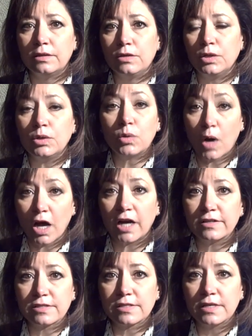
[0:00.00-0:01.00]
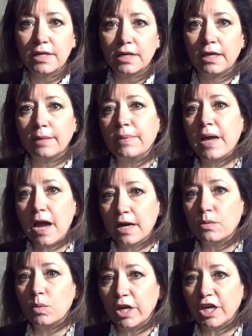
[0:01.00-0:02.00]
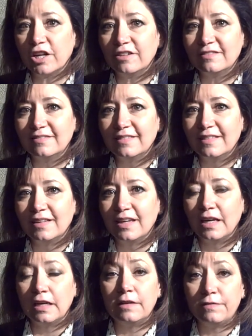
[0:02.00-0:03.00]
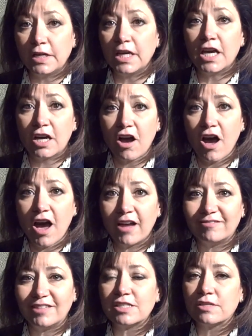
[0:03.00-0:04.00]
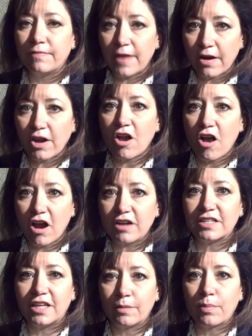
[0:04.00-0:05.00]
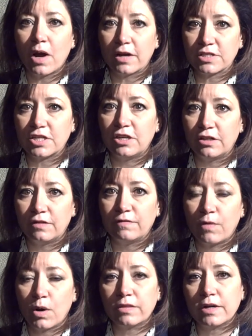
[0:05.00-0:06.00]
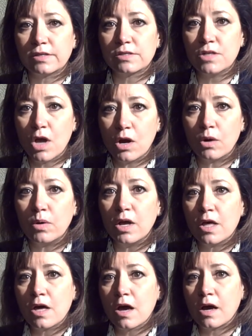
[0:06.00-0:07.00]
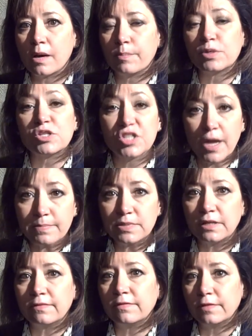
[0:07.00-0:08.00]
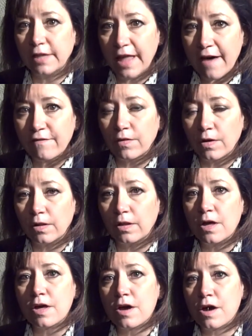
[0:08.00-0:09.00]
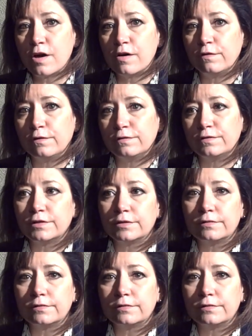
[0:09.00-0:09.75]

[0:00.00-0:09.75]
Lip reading: do drugs, get behind a wheel, and if you get caught, it's very hard to get prosecuted for it. There's no presumptive level of